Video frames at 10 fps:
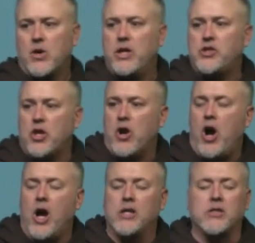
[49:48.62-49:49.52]
Or is your
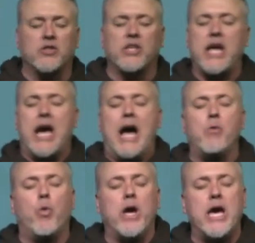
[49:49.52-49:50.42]
heart to say, I
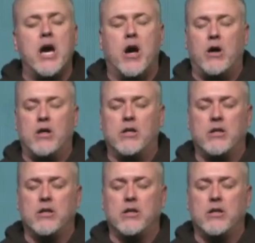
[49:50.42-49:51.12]
will?